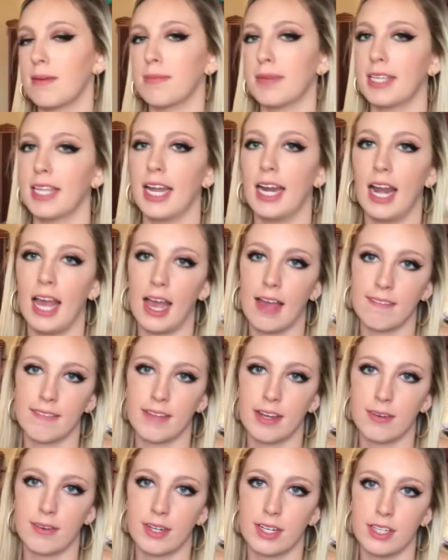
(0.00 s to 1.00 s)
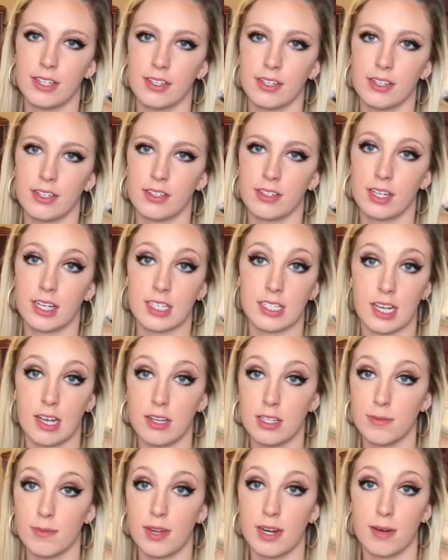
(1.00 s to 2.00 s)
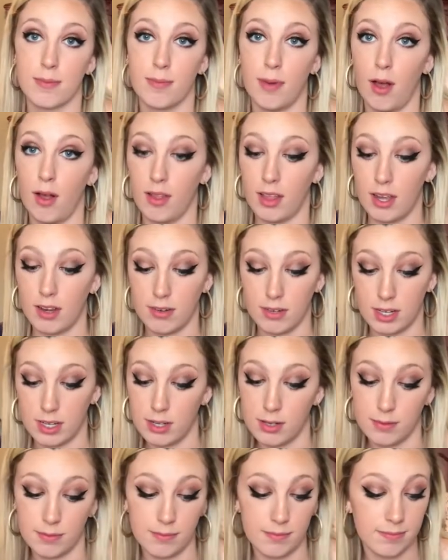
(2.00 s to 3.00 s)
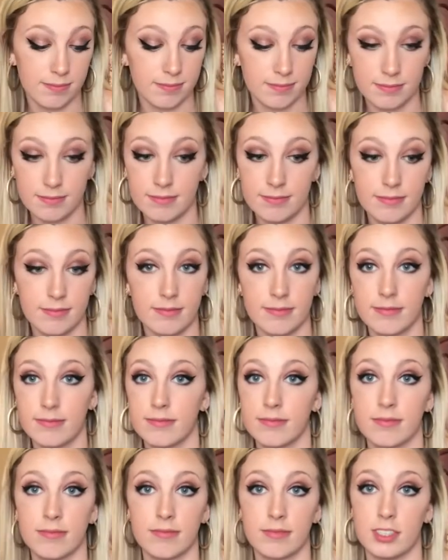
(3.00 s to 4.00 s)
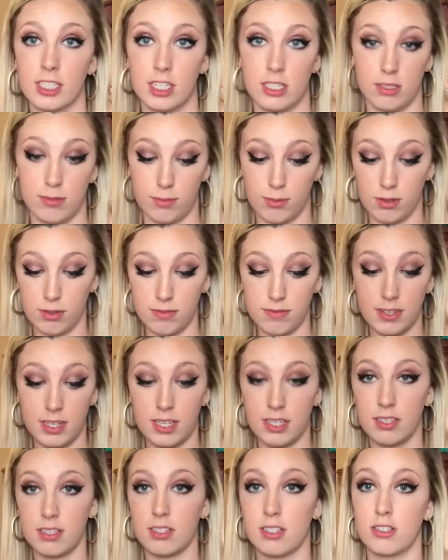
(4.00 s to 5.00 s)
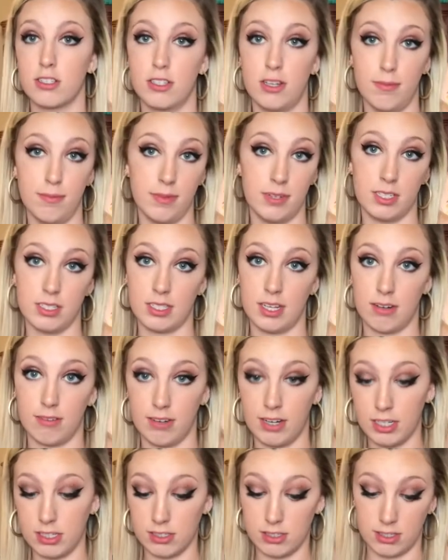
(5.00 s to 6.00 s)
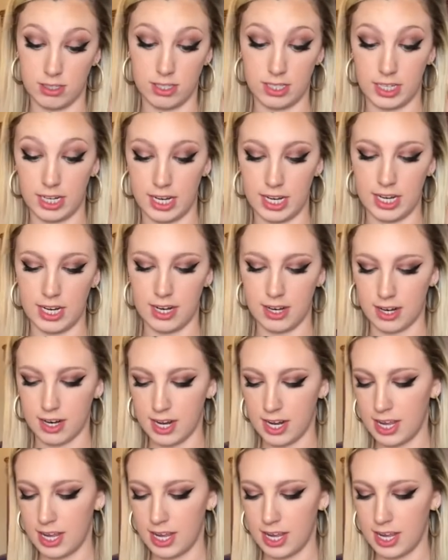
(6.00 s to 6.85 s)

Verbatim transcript: But they didn't have that one either. Because I was about to ball out, y'all. Because Morphe shipping's outrageous to get it here.